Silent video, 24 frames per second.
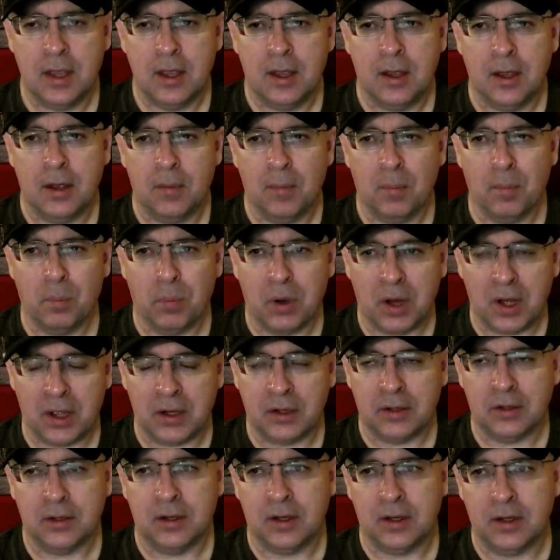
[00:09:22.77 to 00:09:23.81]
But, and
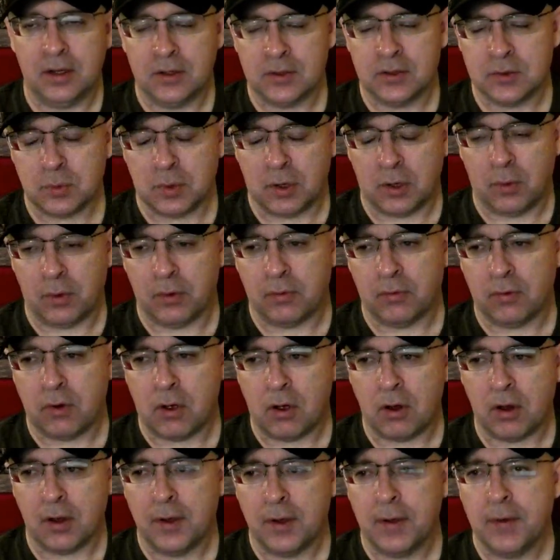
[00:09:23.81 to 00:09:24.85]
here's where I went wrong,
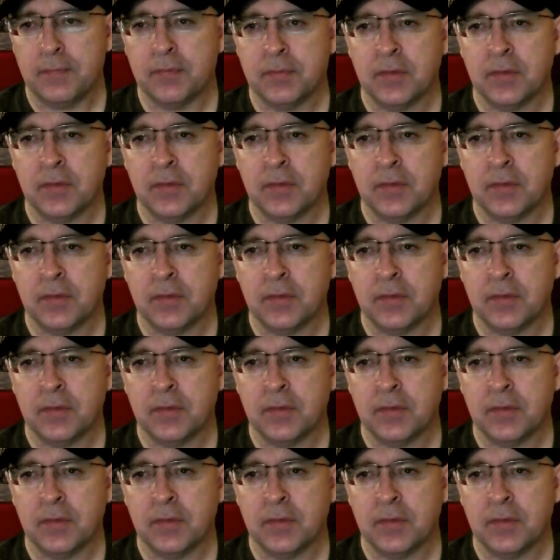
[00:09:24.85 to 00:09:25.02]
the